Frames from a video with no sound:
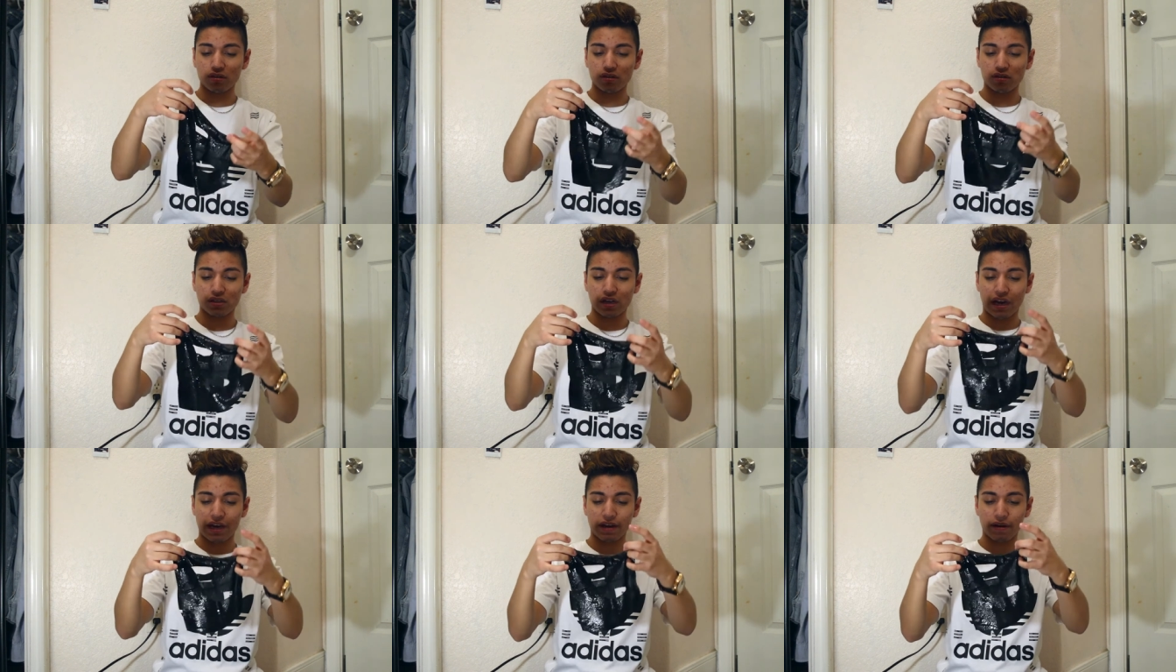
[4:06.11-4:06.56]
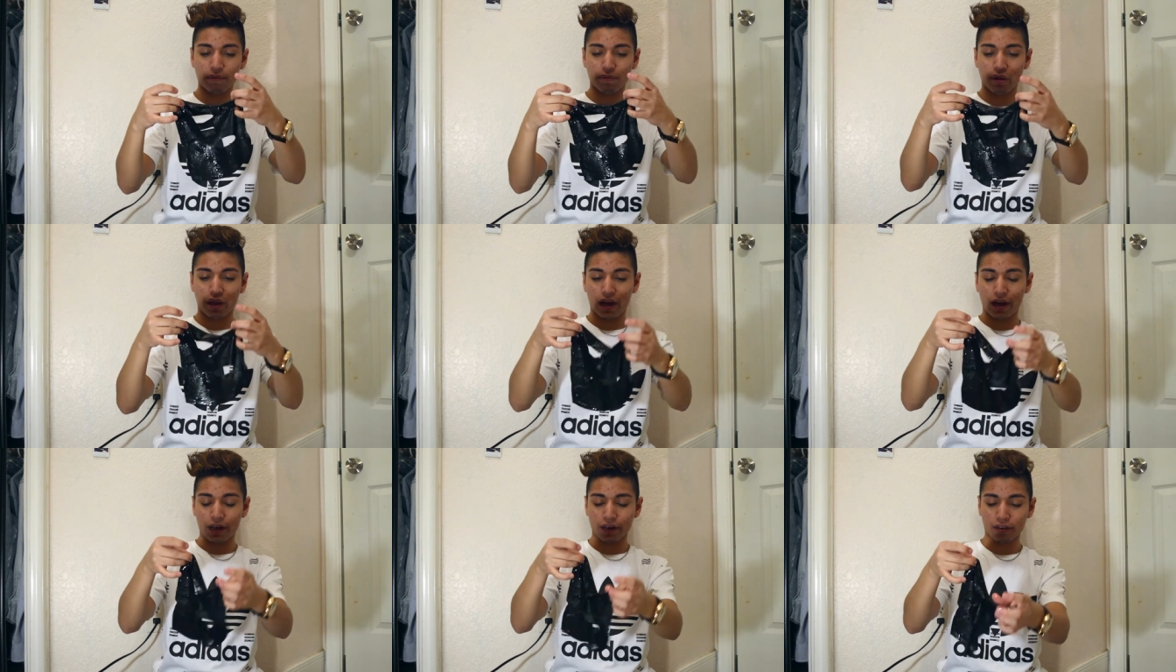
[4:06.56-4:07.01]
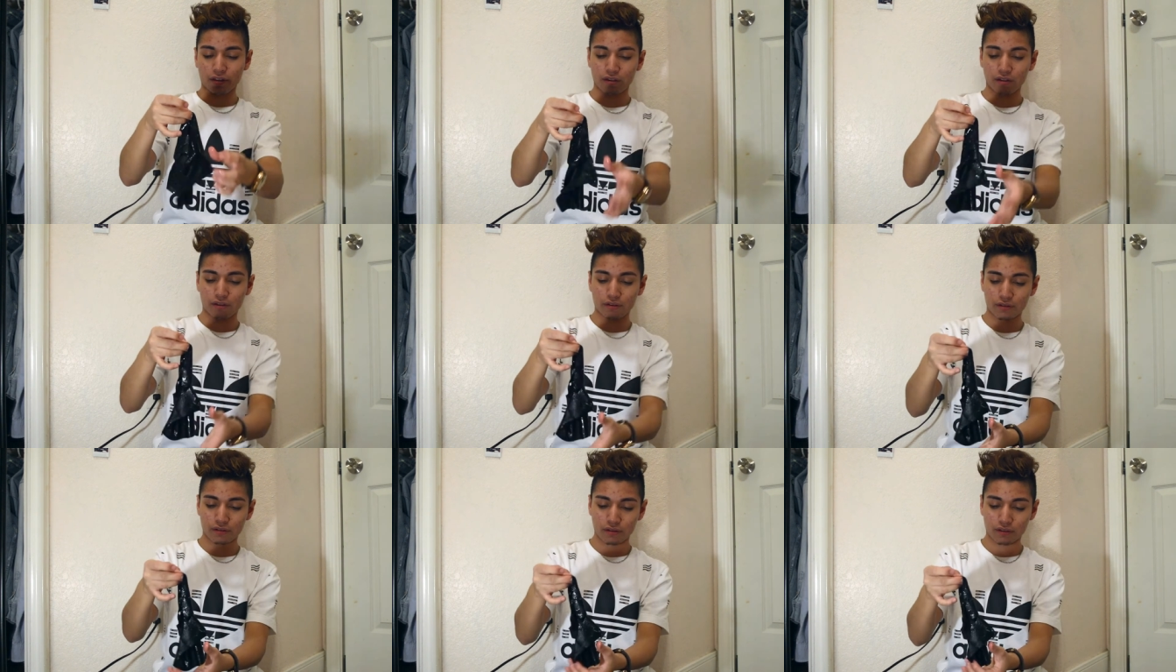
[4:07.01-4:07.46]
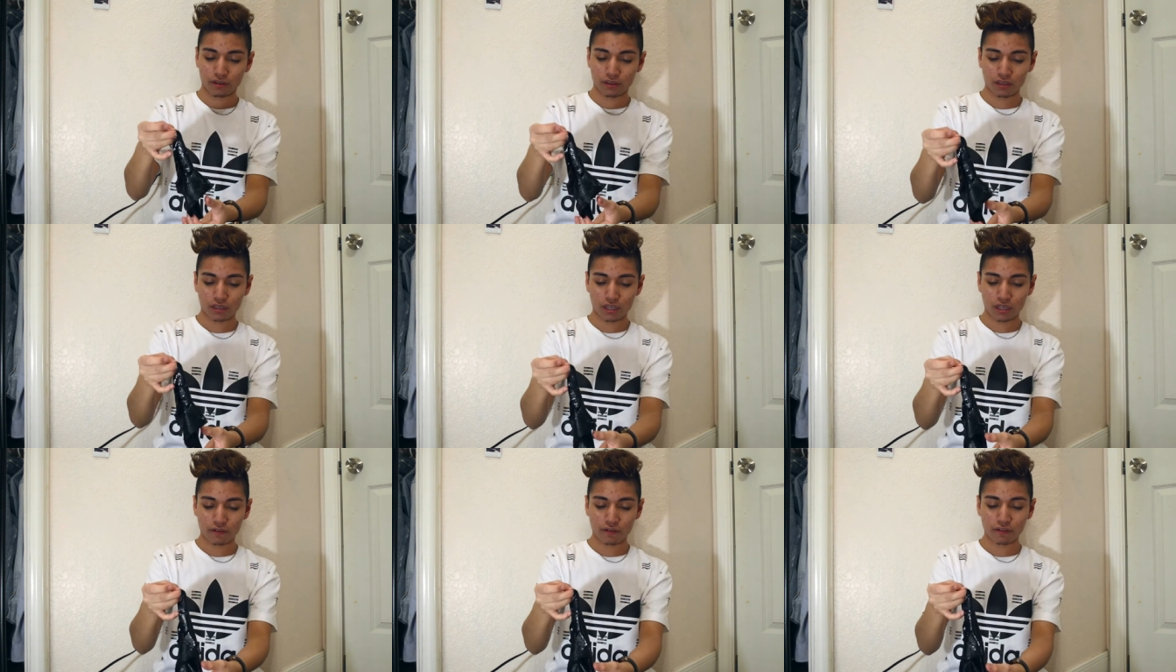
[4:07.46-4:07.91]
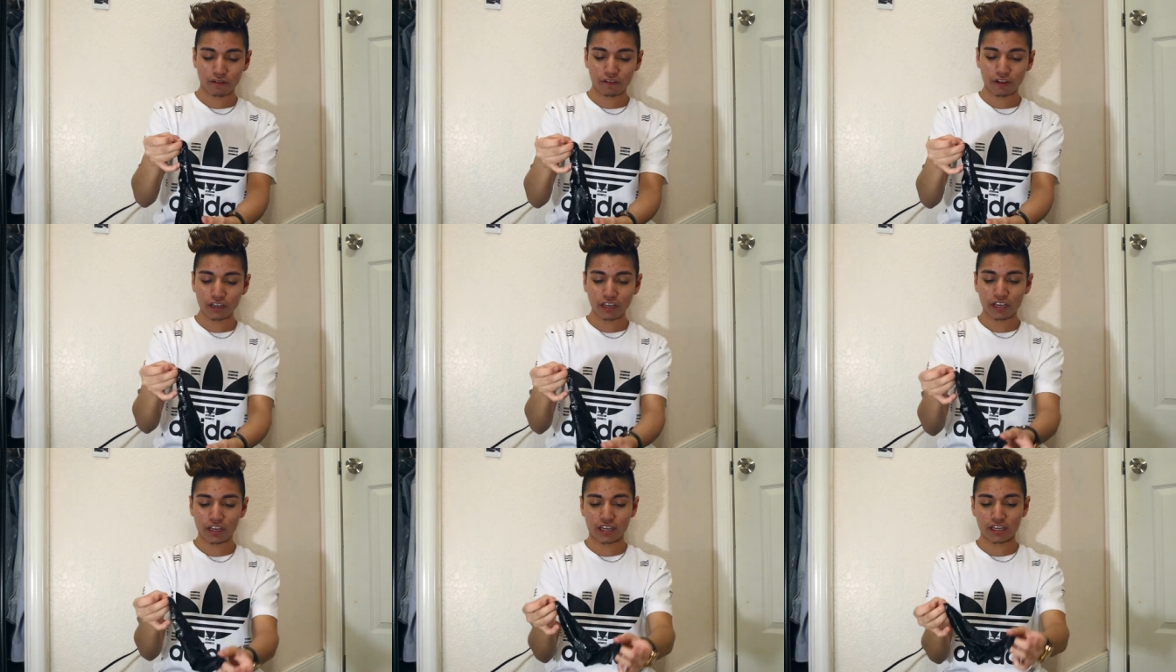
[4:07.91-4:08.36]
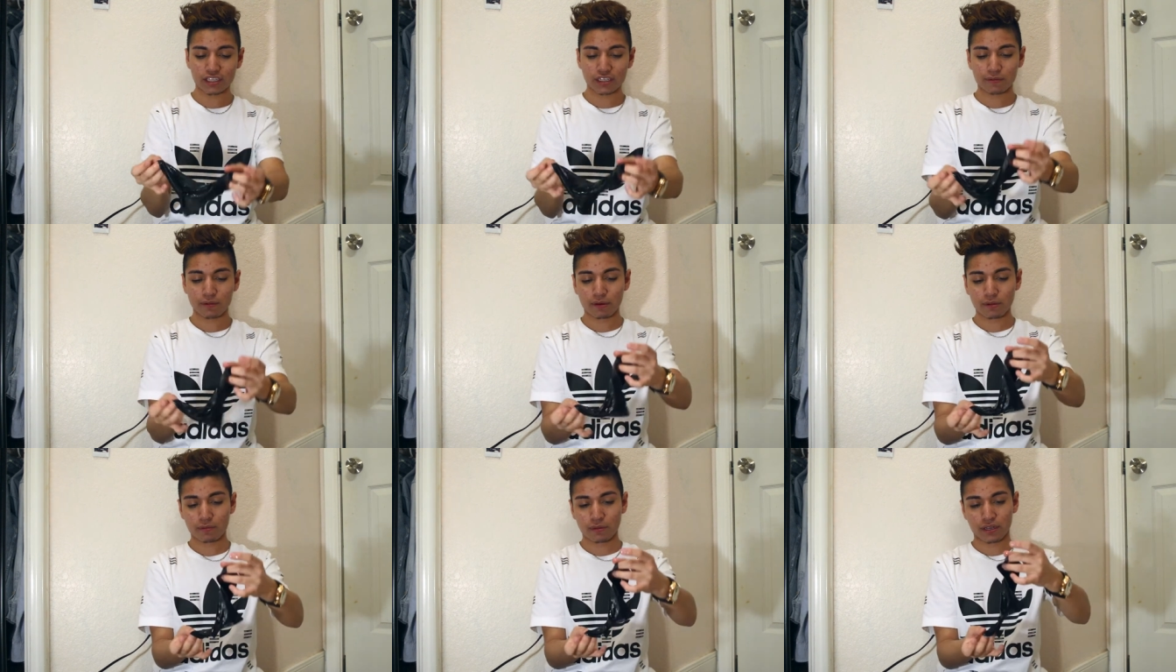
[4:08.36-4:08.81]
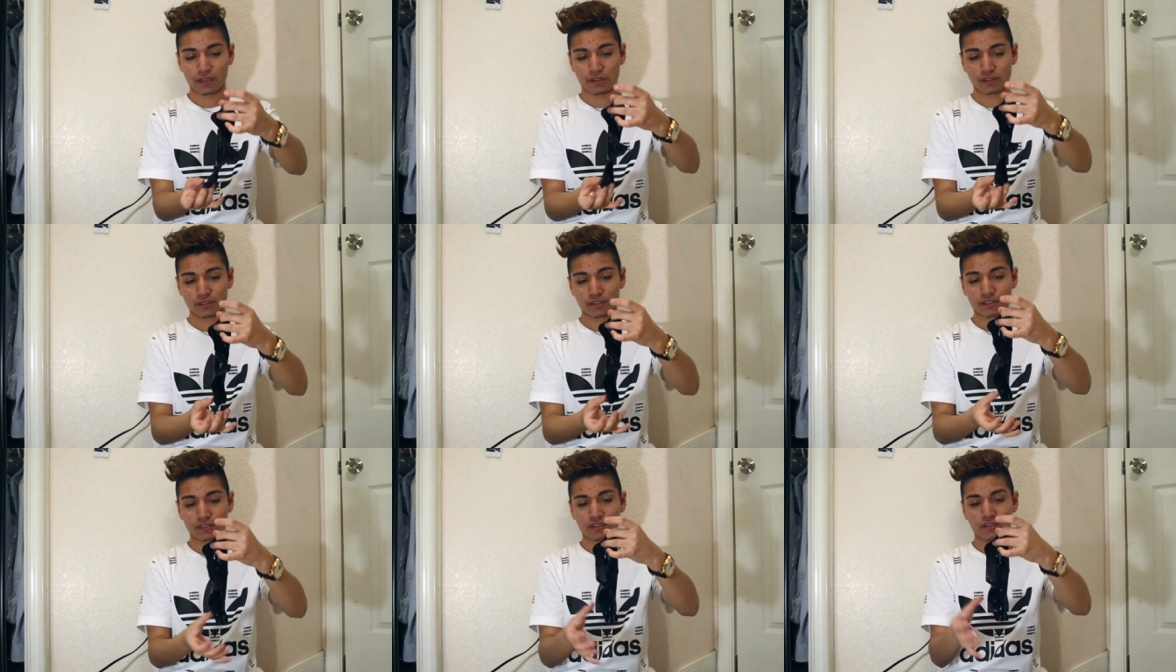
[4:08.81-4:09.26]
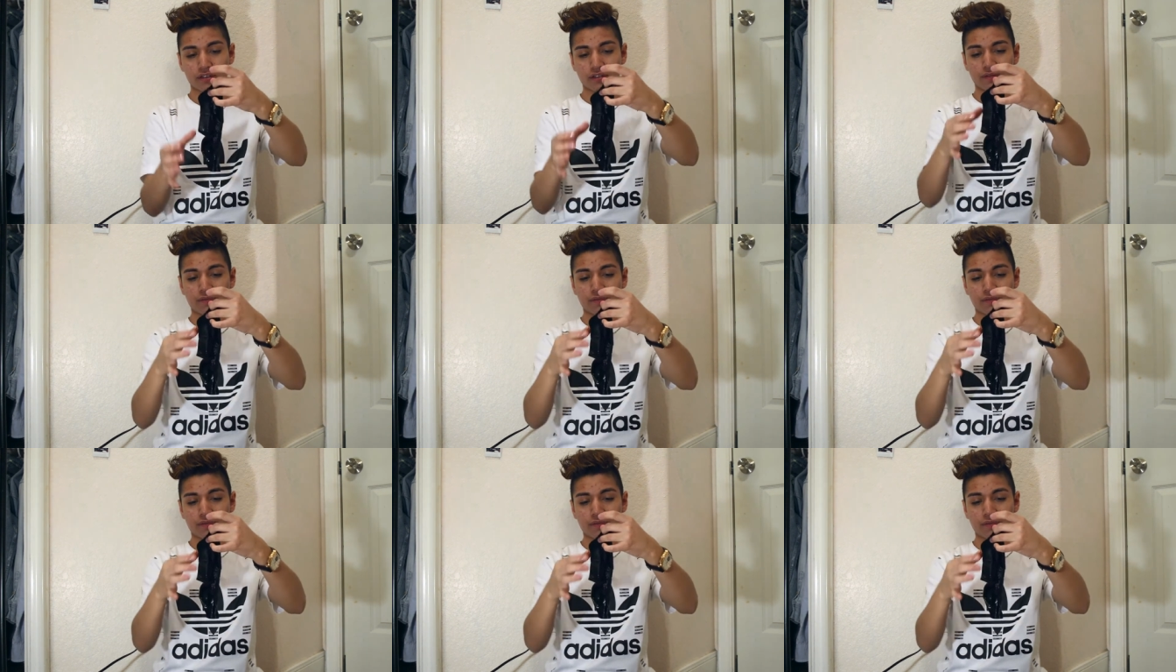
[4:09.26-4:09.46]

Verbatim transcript: dyed it black. If it fucking is, I'm gonna be pissed.